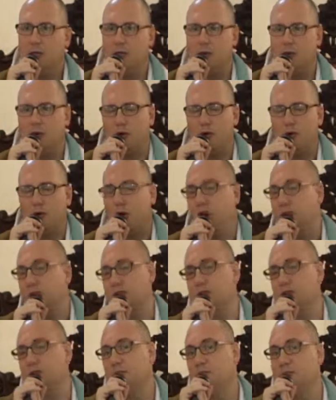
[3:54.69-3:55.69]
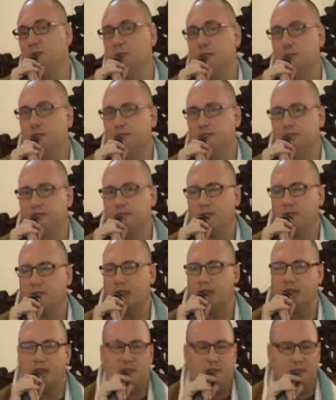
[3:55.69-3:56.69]
more knowledgeable,
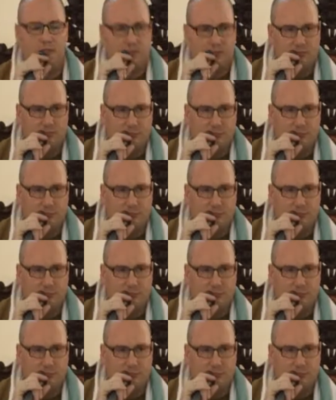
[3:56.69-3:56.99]
and